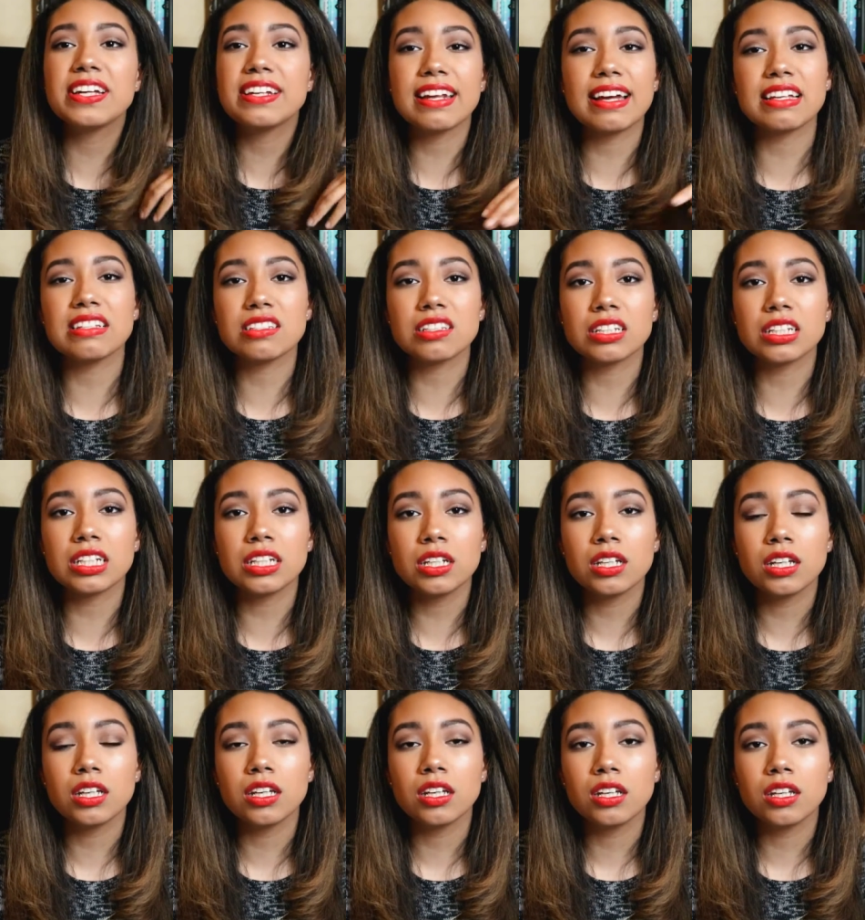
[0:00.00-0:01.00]
nicely,
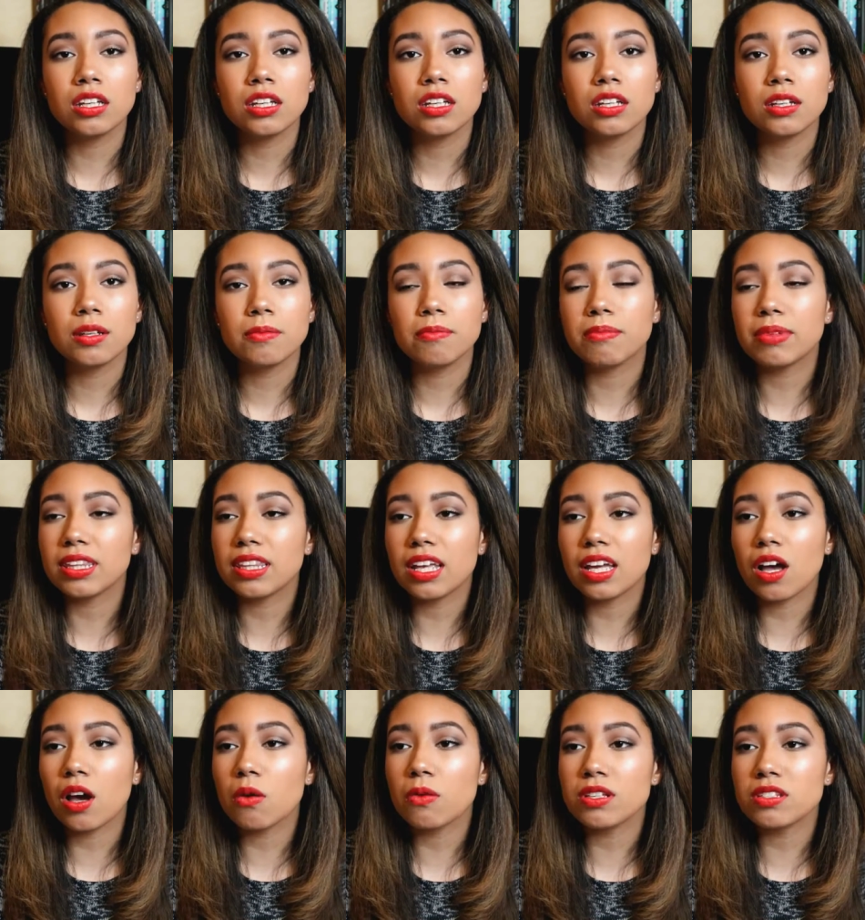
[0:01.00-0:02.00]
but they
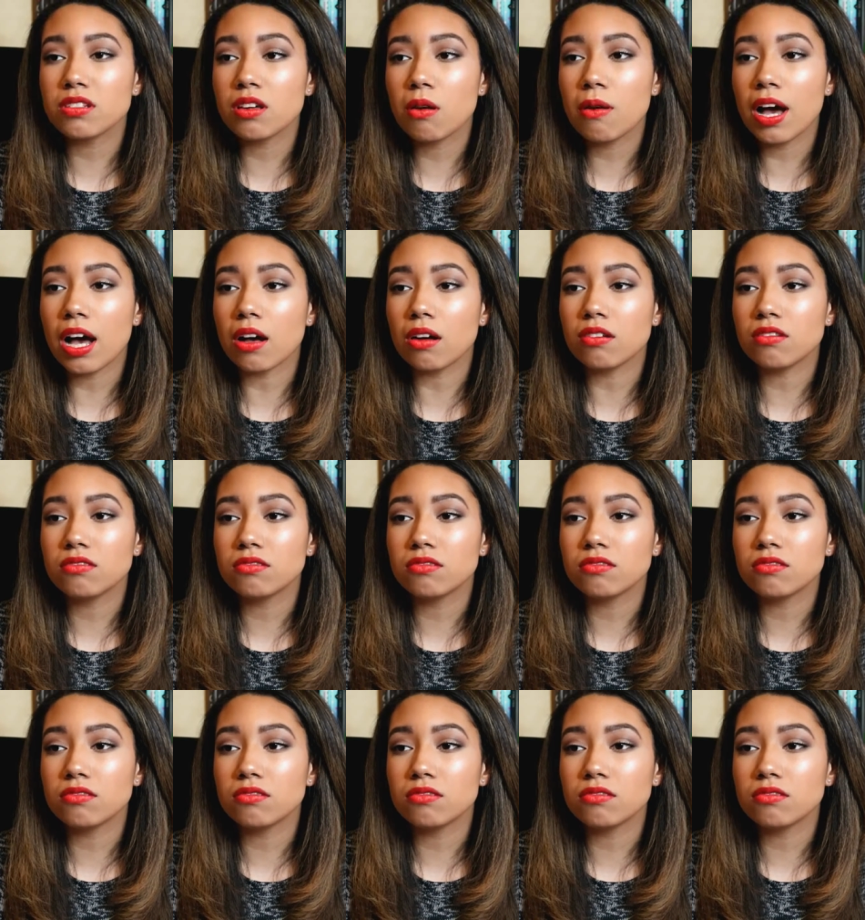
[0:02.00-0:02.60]
always go out.